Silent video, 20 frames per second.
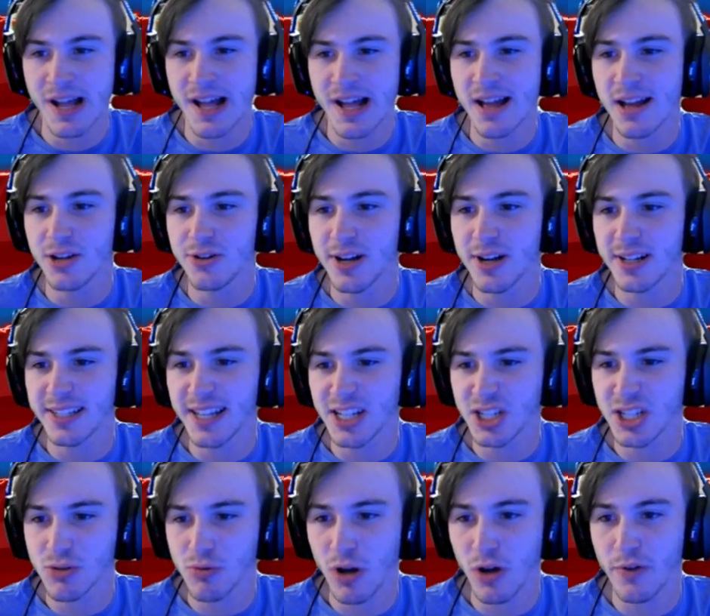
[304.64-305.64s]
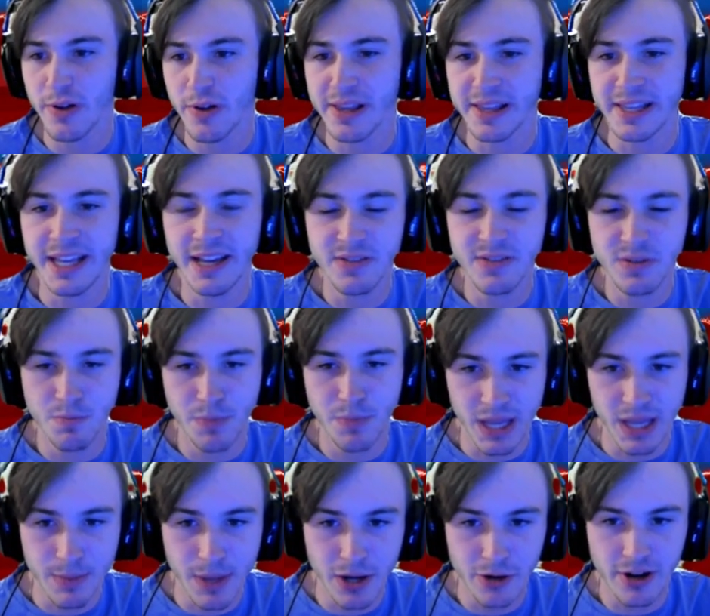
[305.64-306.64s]
DirectX 12 gives me
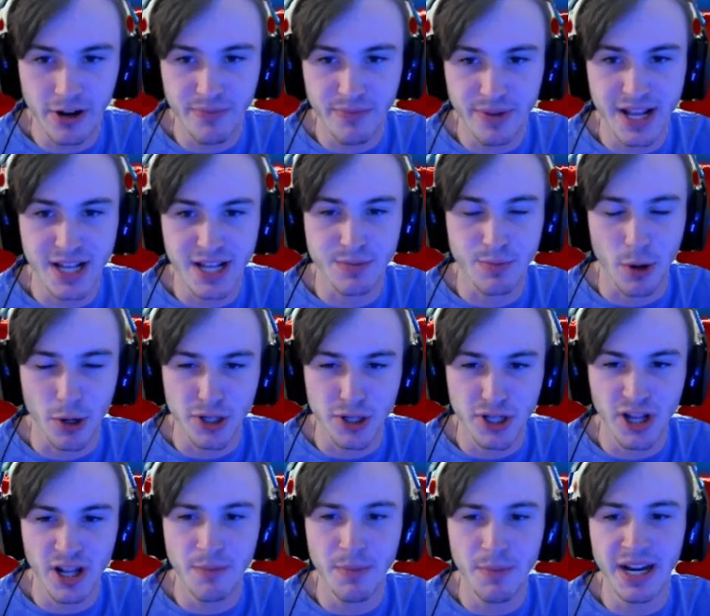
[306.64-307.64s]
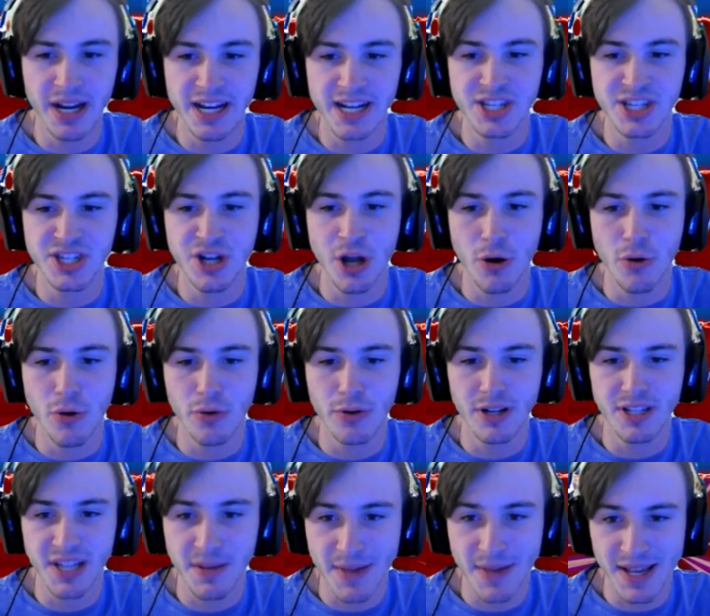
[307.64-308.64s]
better FPS personally, but it is known
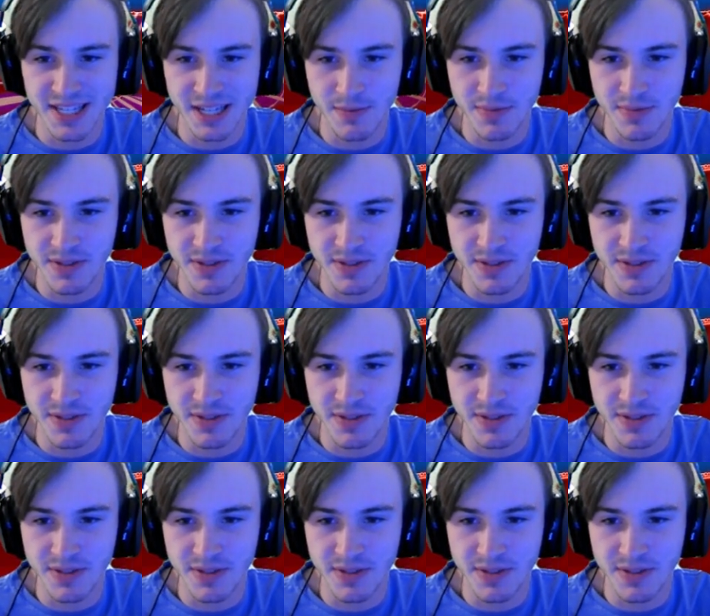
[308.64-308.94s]
to mess up some